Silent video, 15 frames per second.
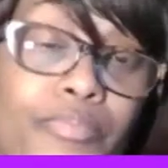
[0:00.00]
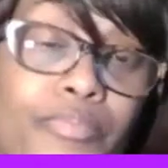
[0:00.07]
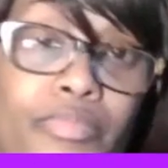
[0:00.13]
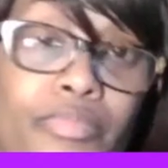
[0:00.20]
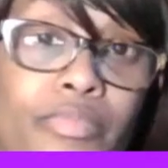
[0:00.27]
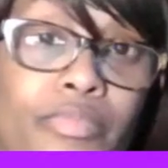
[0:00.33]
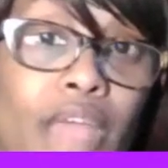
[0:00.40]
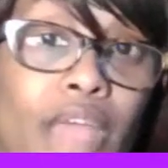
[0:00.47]
them.
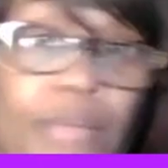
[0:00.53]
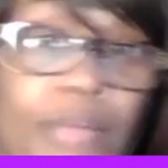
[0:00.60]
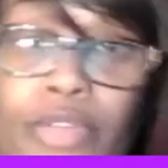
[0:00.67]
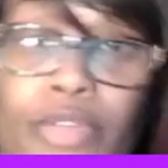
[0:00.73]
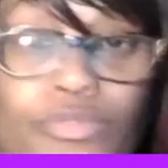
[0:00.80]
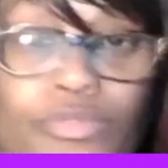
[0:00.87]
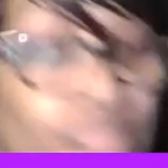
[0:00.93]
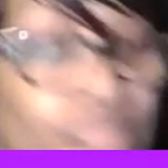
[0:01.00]
I
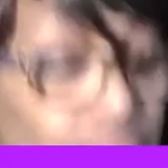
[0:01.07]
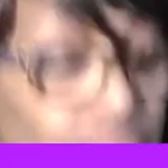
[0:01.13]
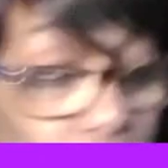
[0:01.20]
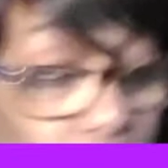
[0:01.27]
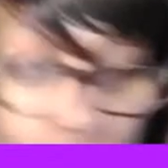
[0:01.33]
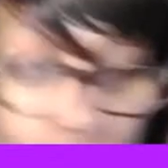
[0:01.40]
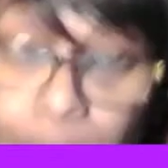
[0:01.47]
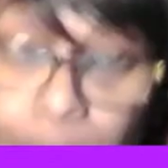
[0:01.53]
mean,
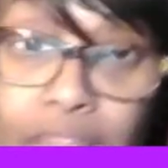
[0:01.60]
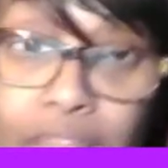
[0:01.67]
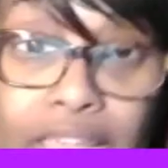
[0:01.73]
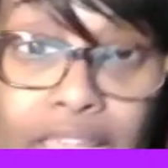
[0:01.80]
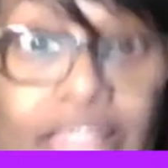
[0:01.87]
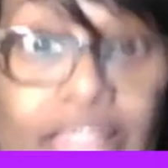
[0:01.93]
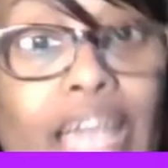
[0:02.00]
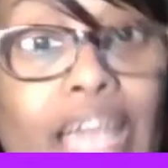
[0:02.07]
think
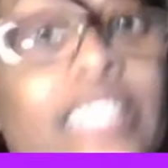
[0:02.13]
about that.